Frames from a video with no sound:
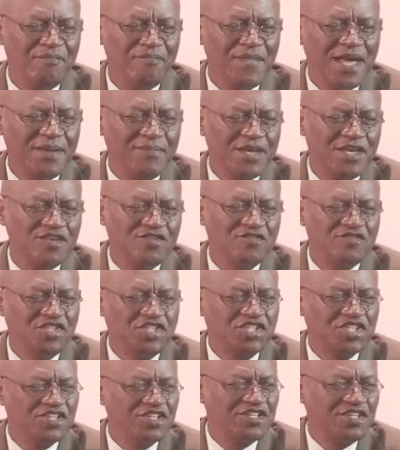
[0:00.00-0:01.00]
maybe you
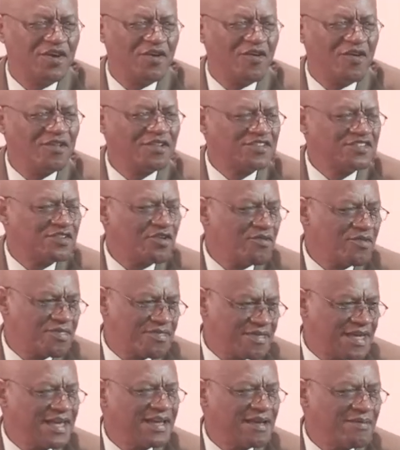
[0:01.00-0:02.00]
should also
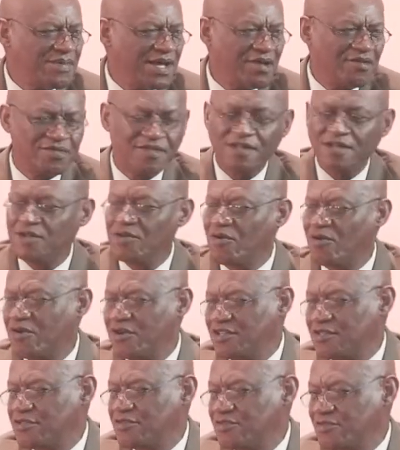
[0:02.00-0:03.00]
think about the
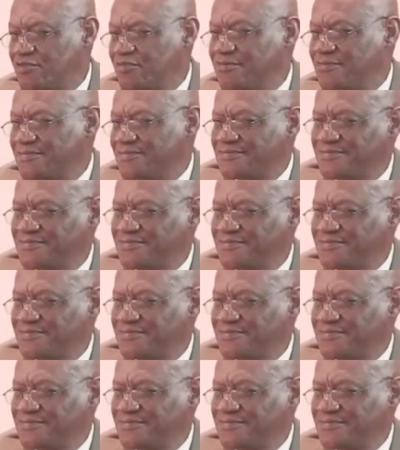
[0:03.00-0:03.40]
Lord too.